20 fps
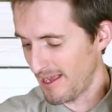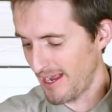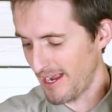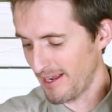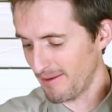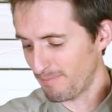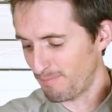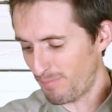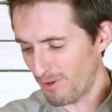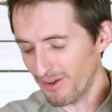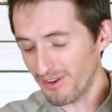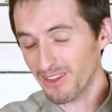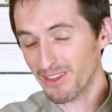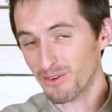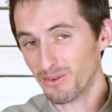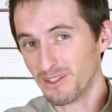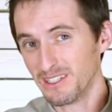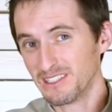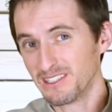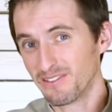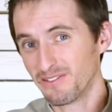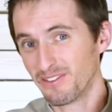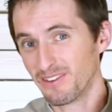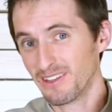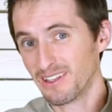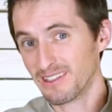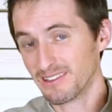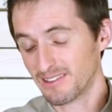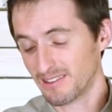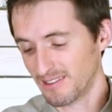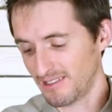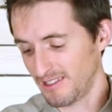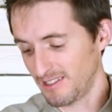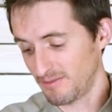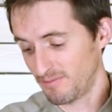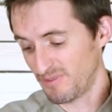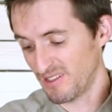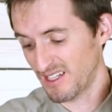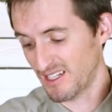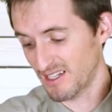and part of the reason for this
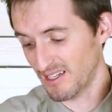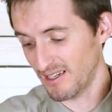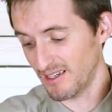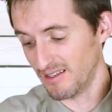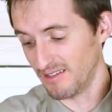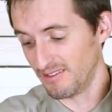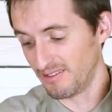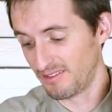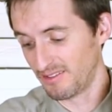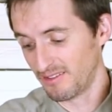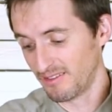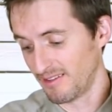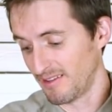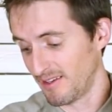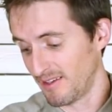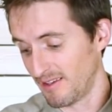is because